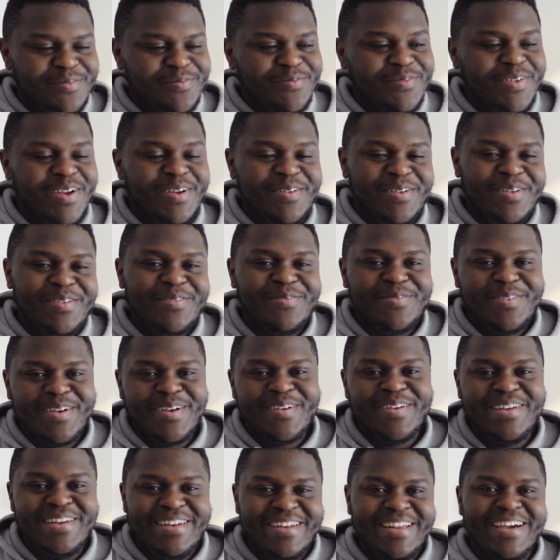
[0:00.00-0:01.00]
very,
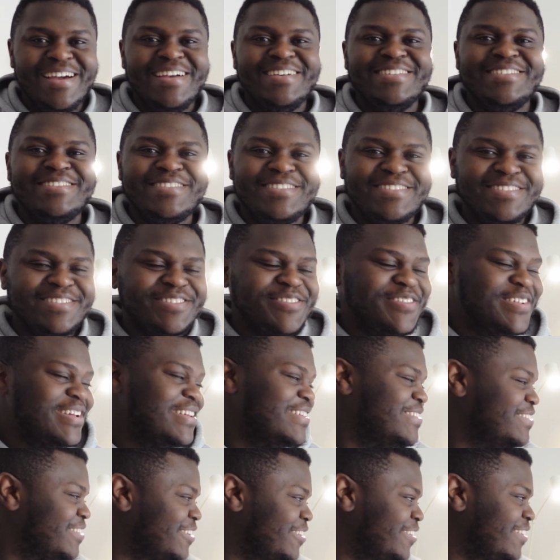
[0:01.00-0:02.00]
very nice
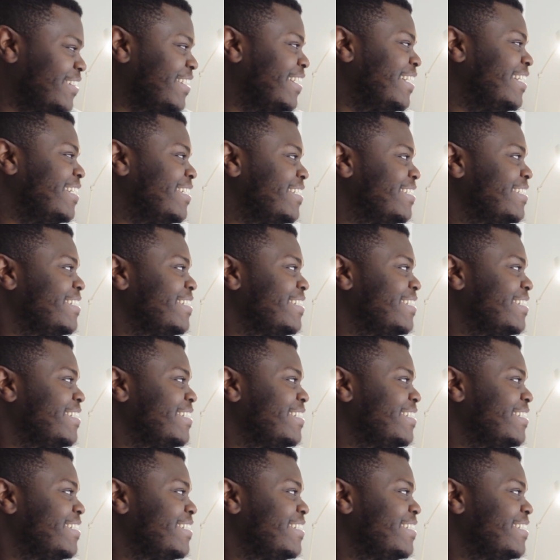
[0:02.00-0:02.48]
screen to look at.